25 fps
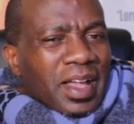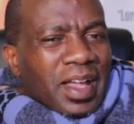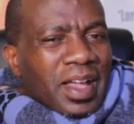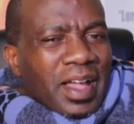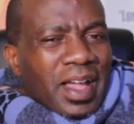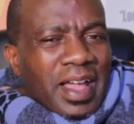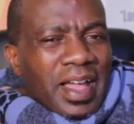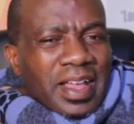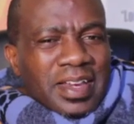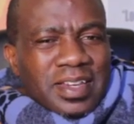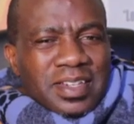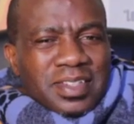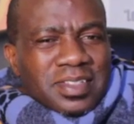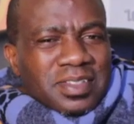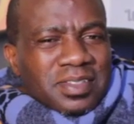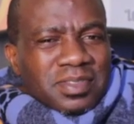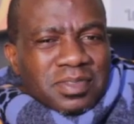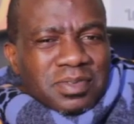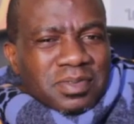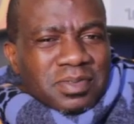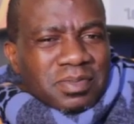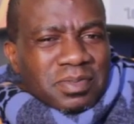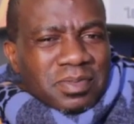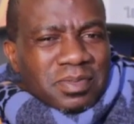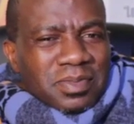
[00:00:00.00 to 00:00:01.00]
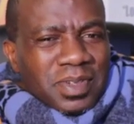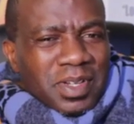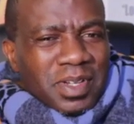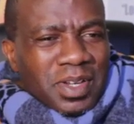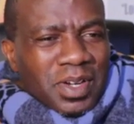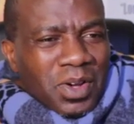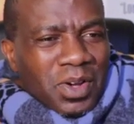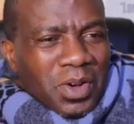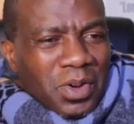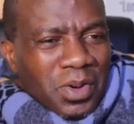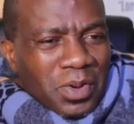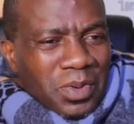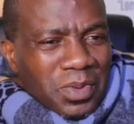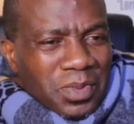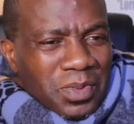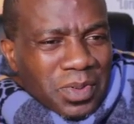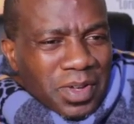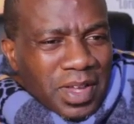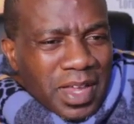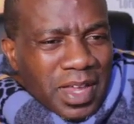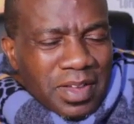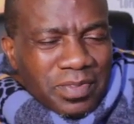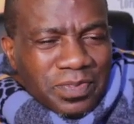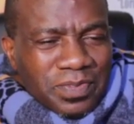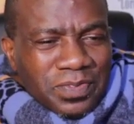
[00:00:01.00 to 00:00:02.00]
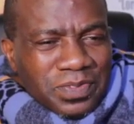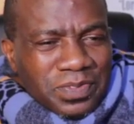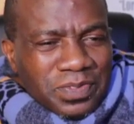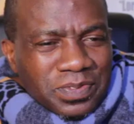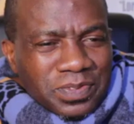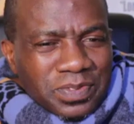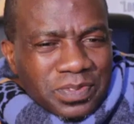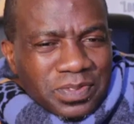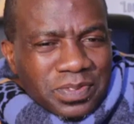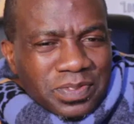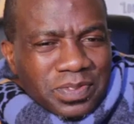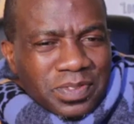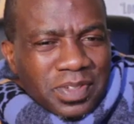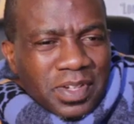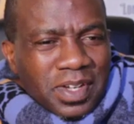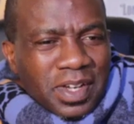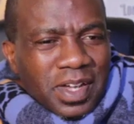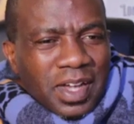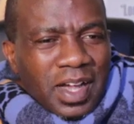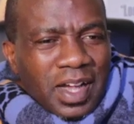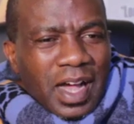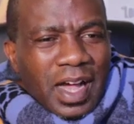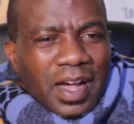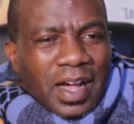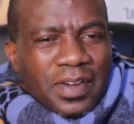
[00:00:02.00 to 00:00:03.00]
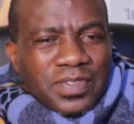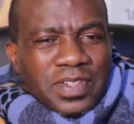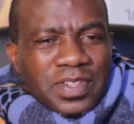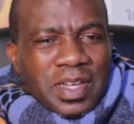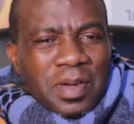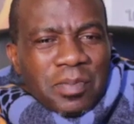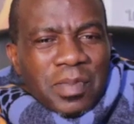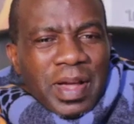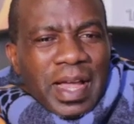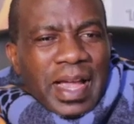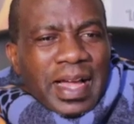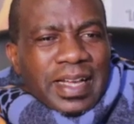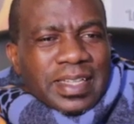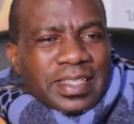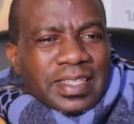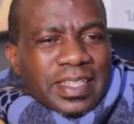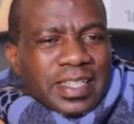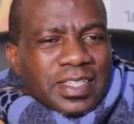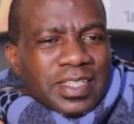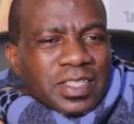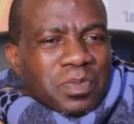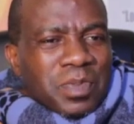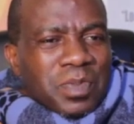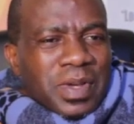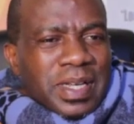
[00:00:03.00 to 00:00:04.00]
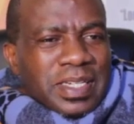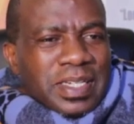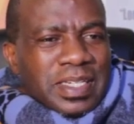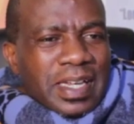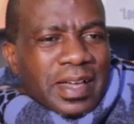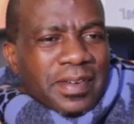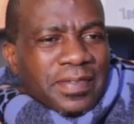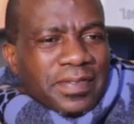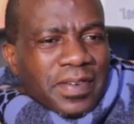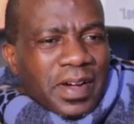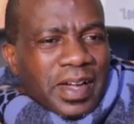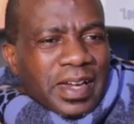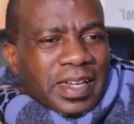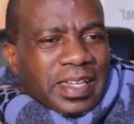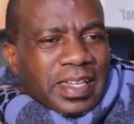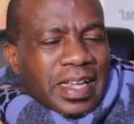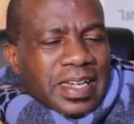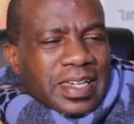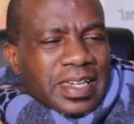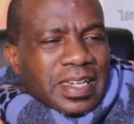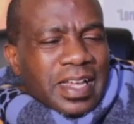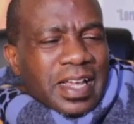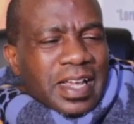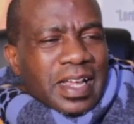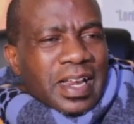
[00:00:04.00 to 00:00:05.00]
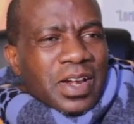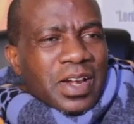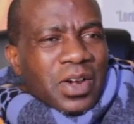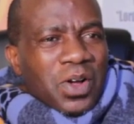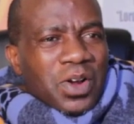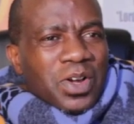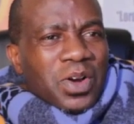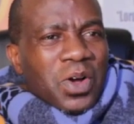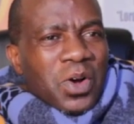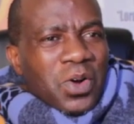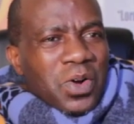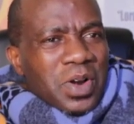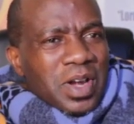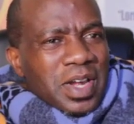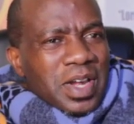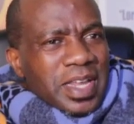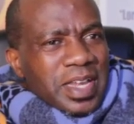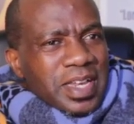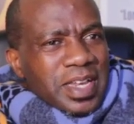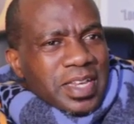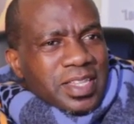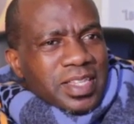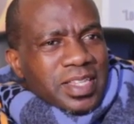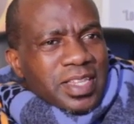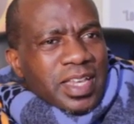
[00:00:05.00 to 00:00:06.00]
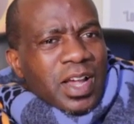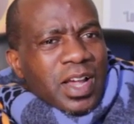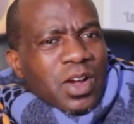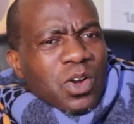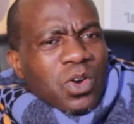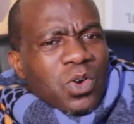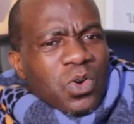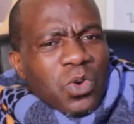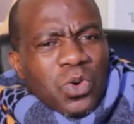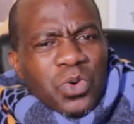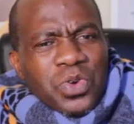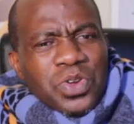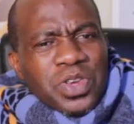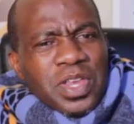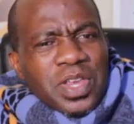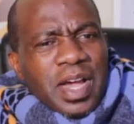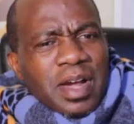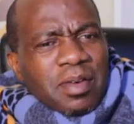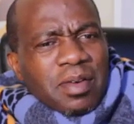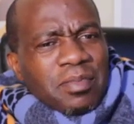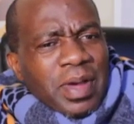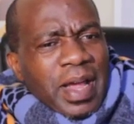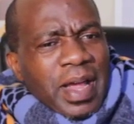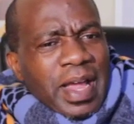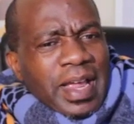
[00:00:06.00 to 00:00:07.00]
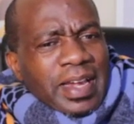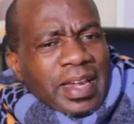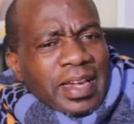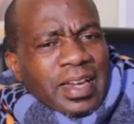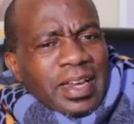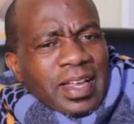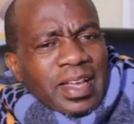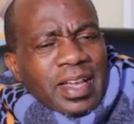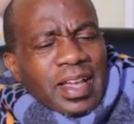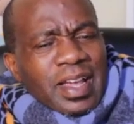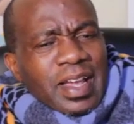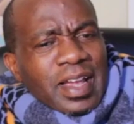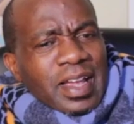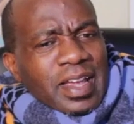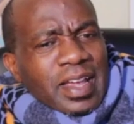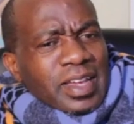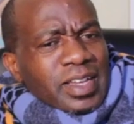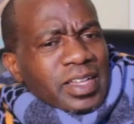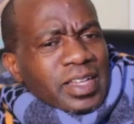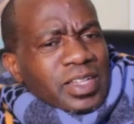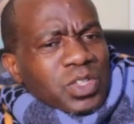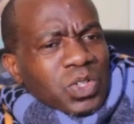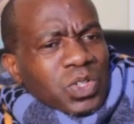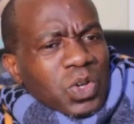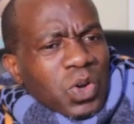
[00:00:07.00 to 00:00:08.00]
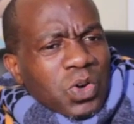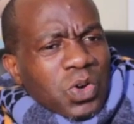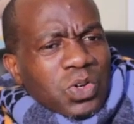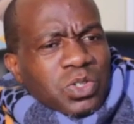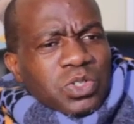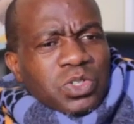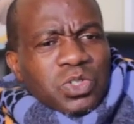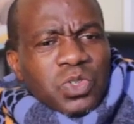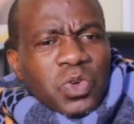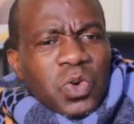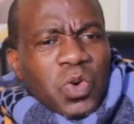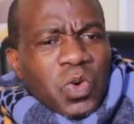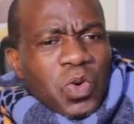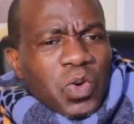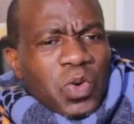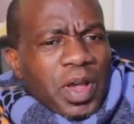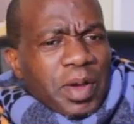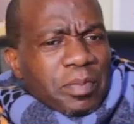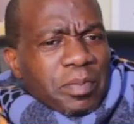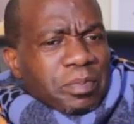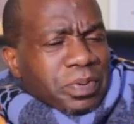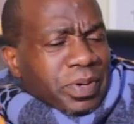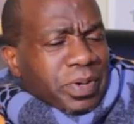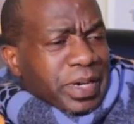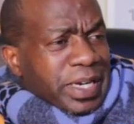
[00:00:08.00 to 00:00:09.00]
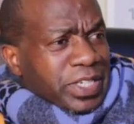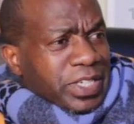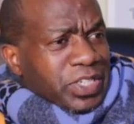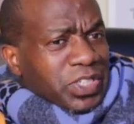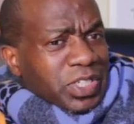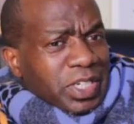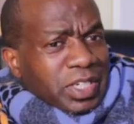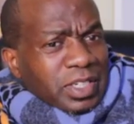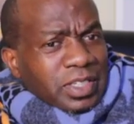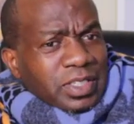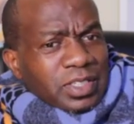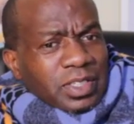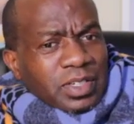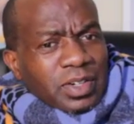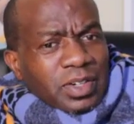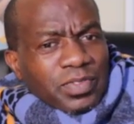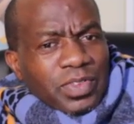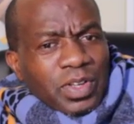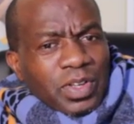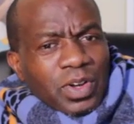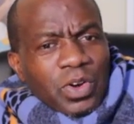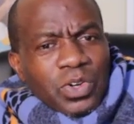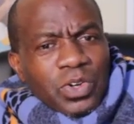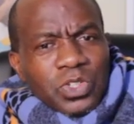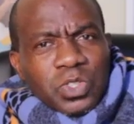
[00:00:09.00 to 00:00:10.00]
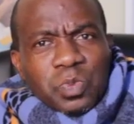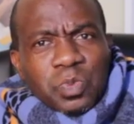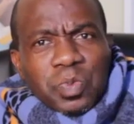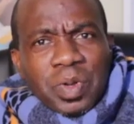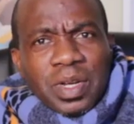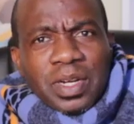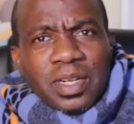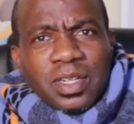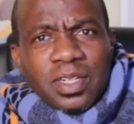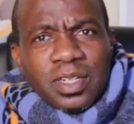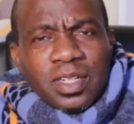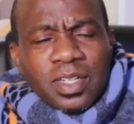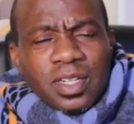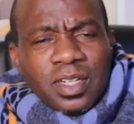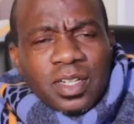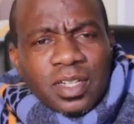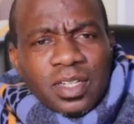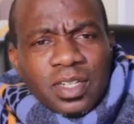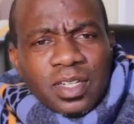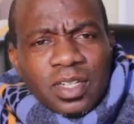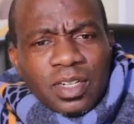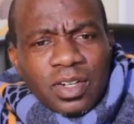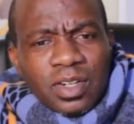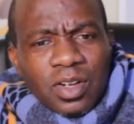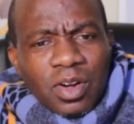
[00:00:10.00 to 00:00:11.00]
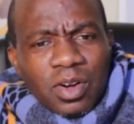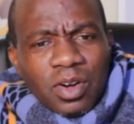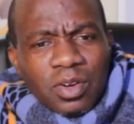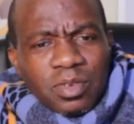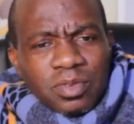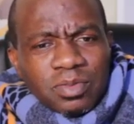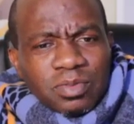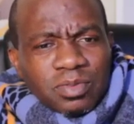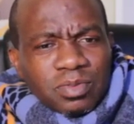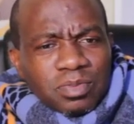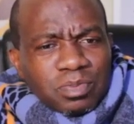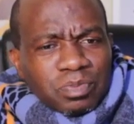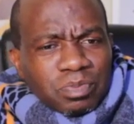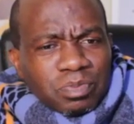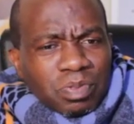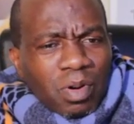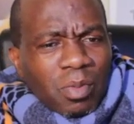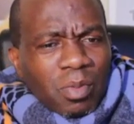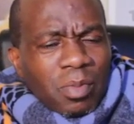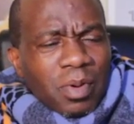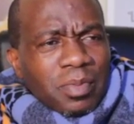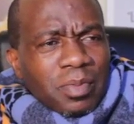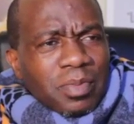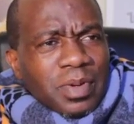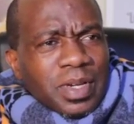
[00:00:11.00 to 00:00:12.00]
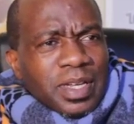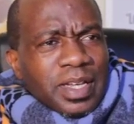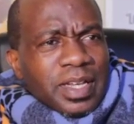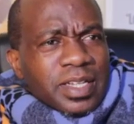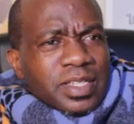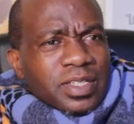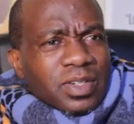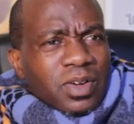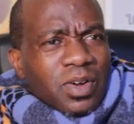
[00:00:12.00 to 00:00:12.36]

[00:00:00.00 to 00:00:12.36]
And if after my assessment I found that not only is he a good young man, he is also a preacher of the gospel. Probably has